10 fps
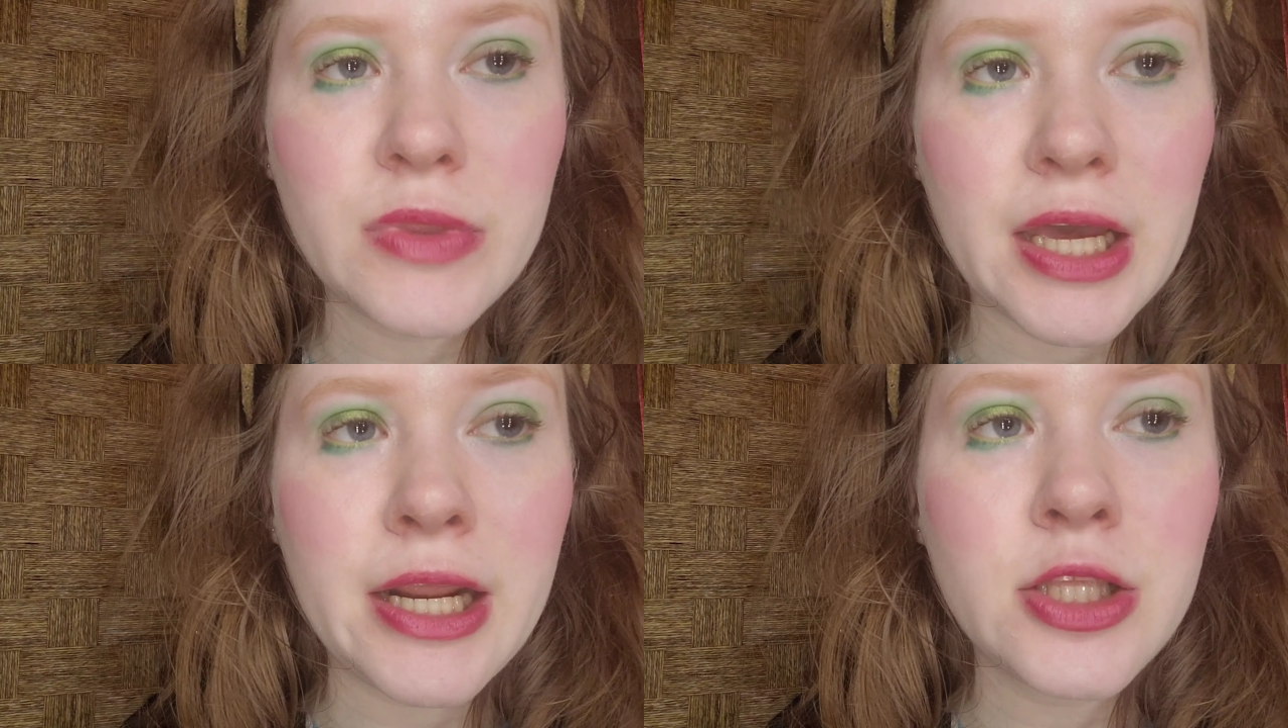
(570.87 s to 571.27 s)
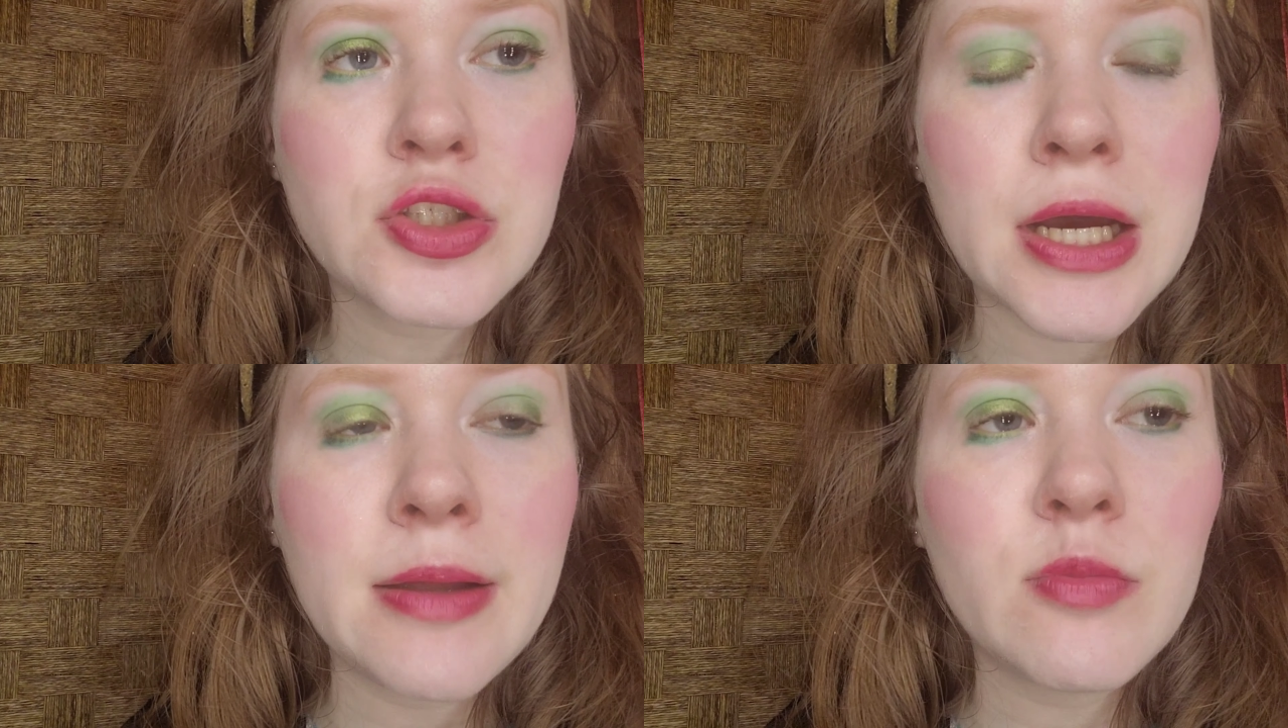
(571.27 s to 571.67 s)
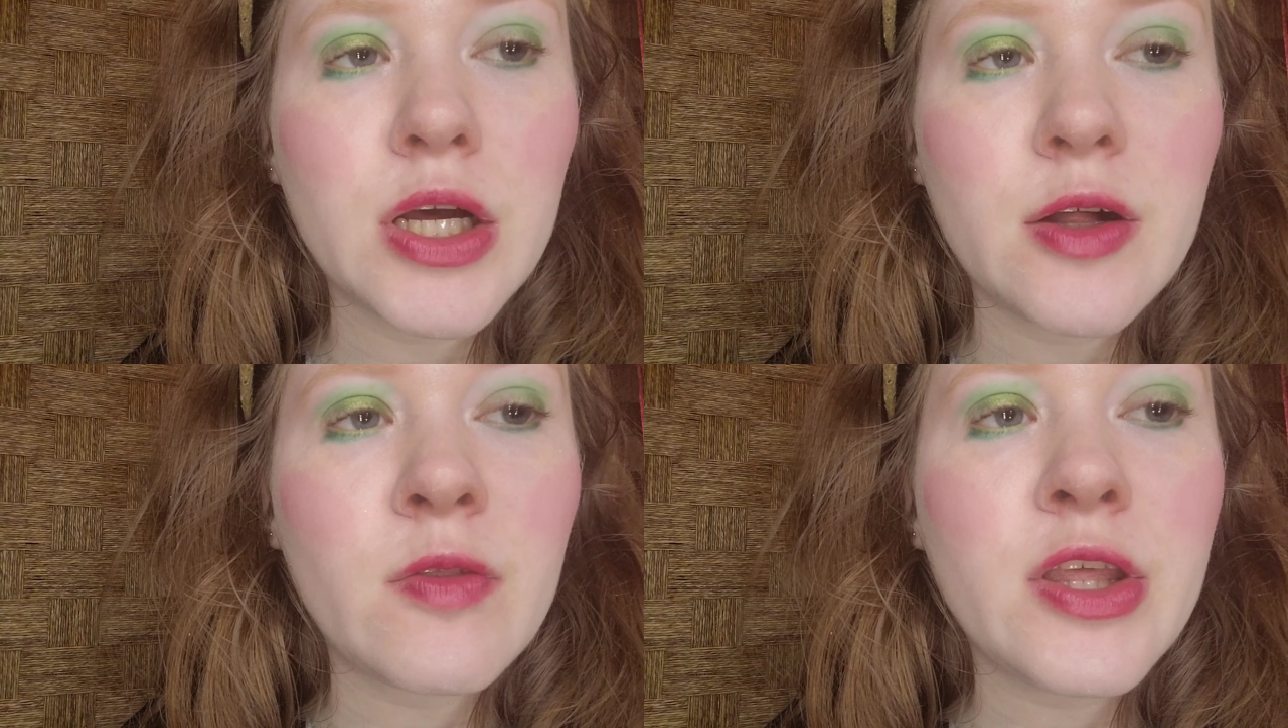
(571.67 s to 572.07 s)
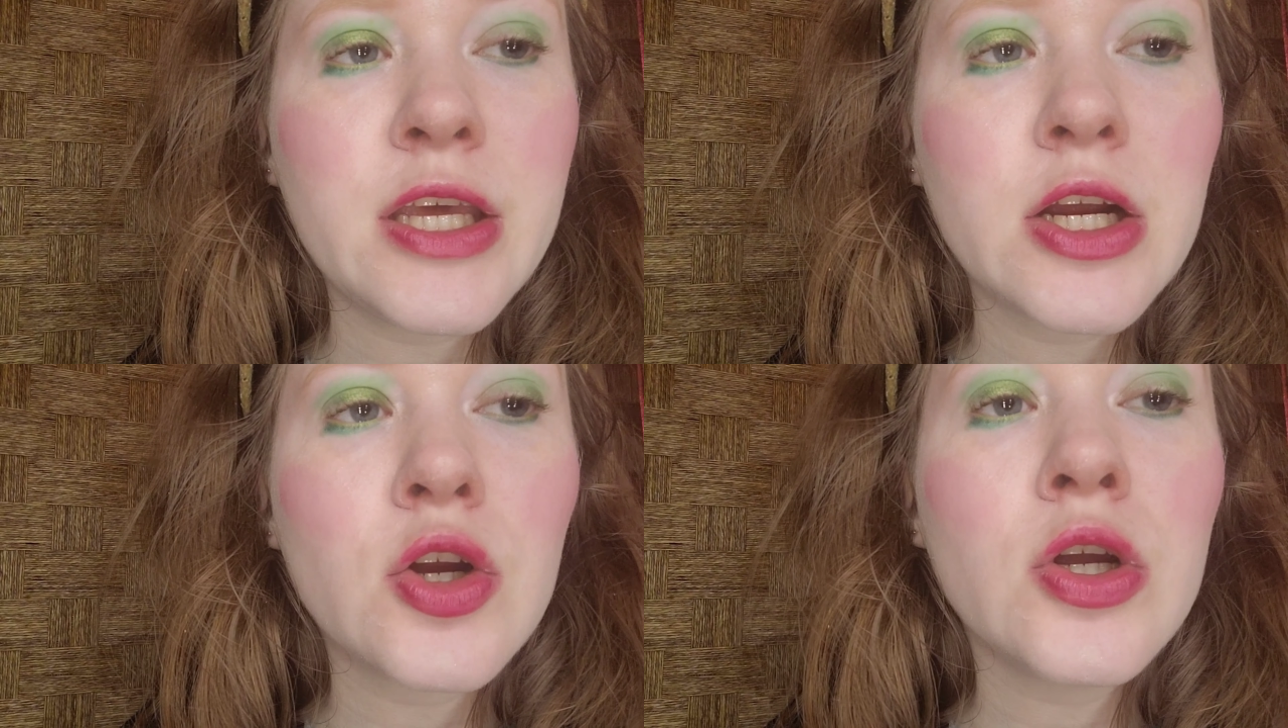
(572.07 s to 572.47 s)
any time of the
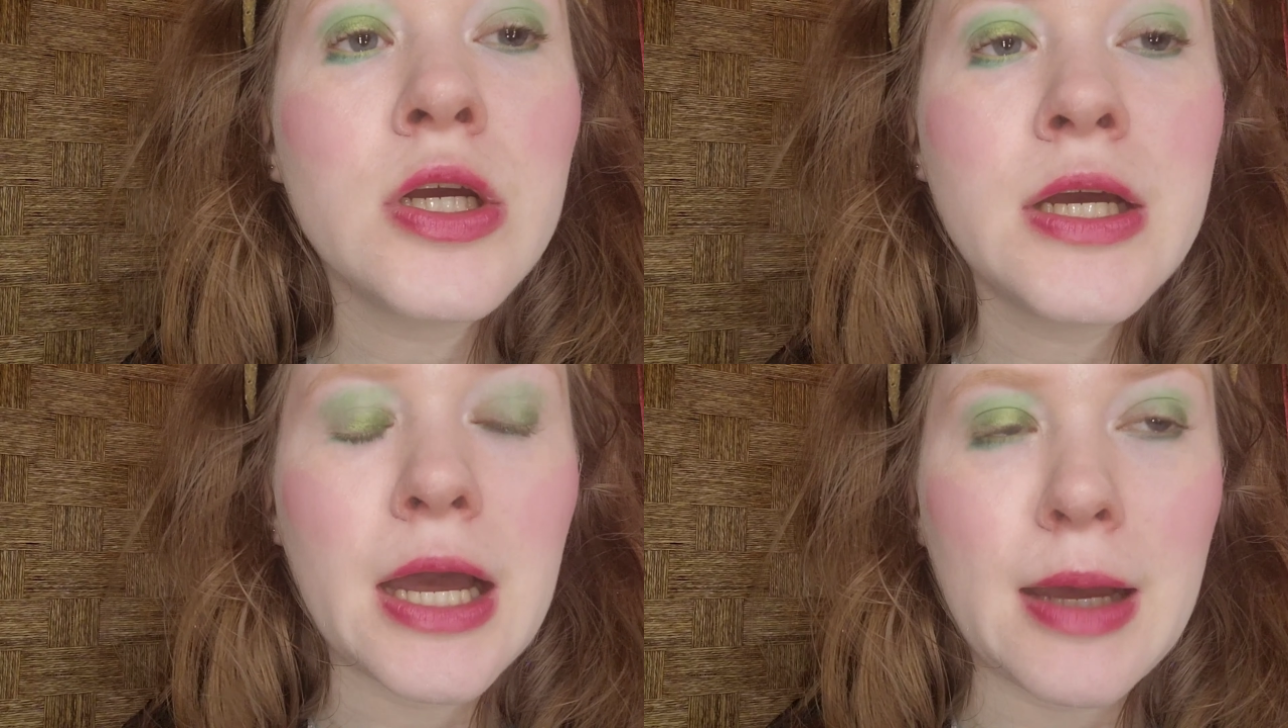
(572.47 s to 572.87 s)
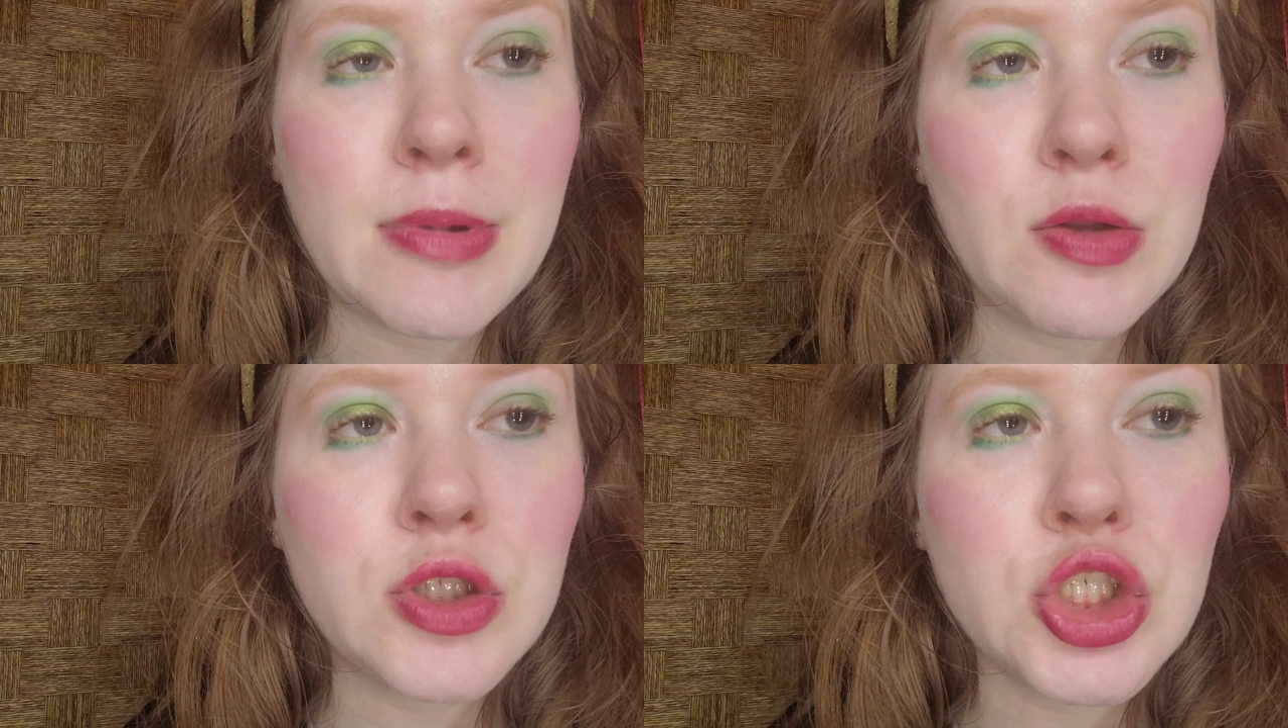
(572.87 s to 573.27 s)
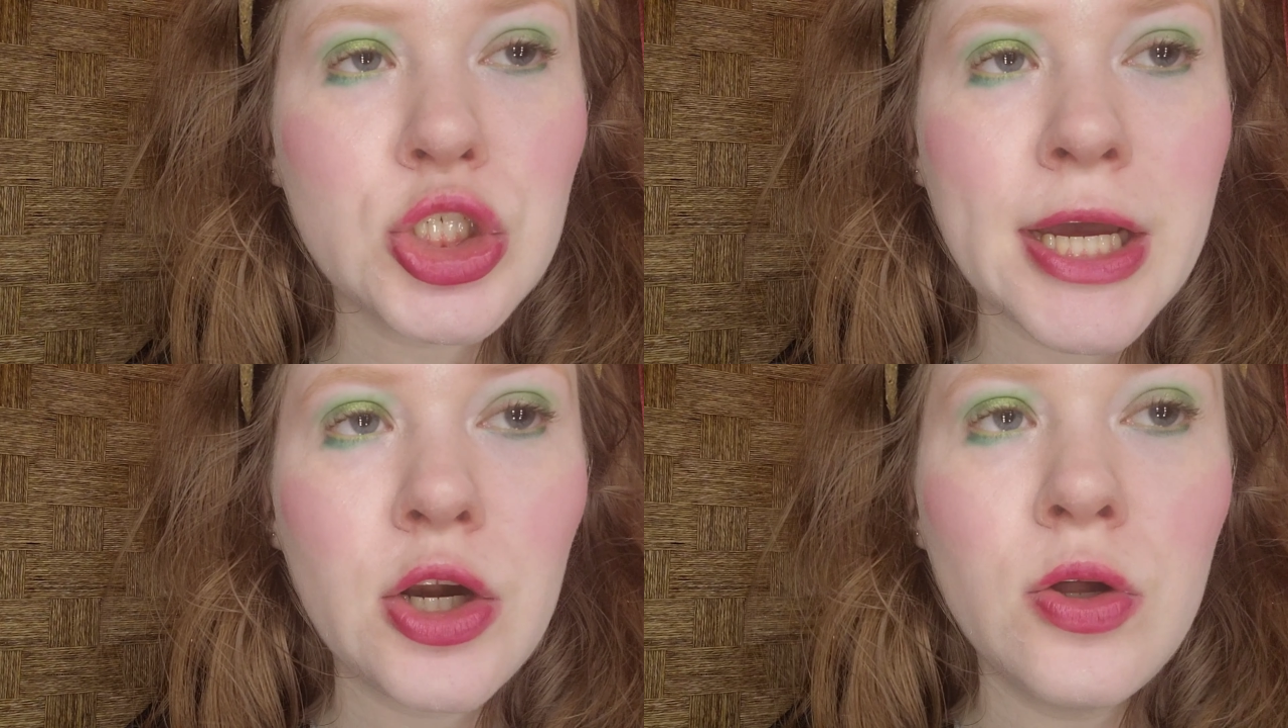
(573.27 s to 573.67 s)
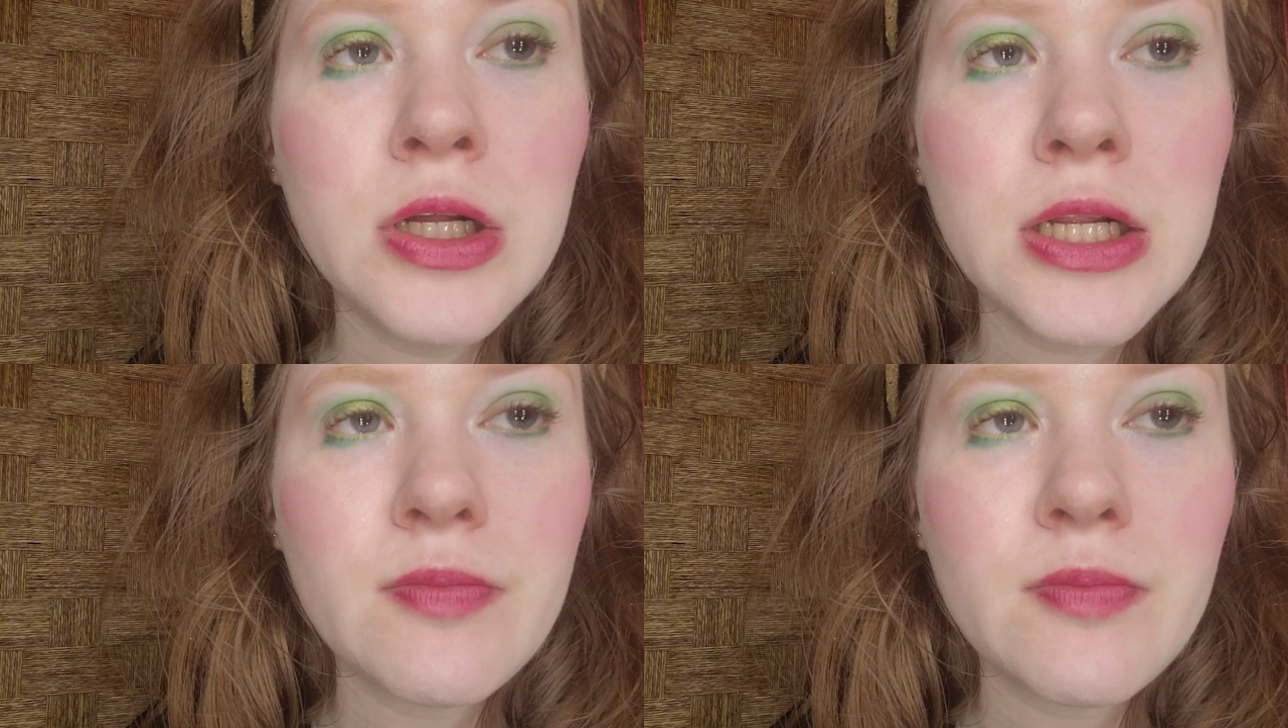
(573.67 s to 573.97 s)
year. About this channel,